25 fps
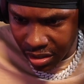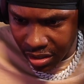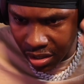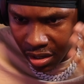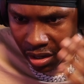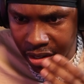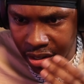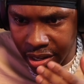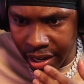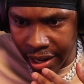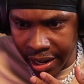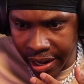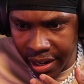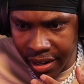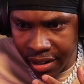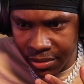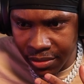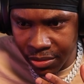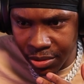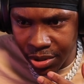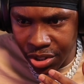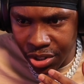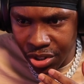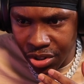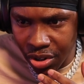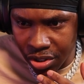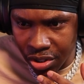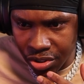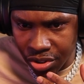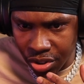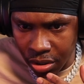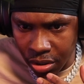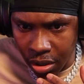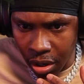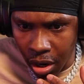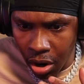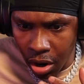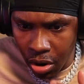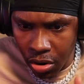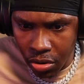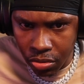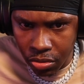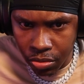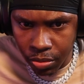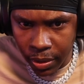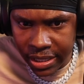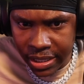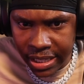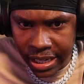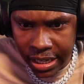Okay, well you got. Oh,
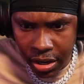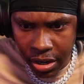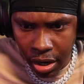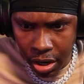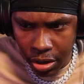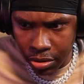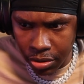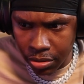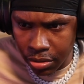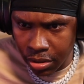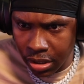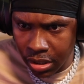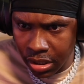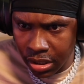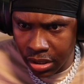where did it go?